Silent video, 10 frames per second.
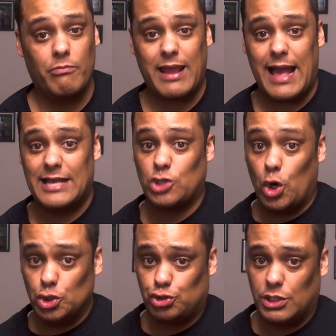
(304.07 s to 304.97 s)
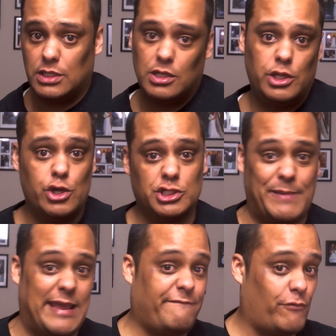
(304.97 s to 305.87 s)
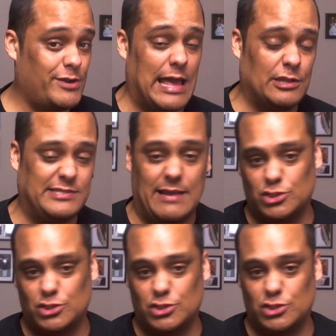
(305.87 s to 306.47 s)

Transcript: Chromecast Ultra, you're spending $40.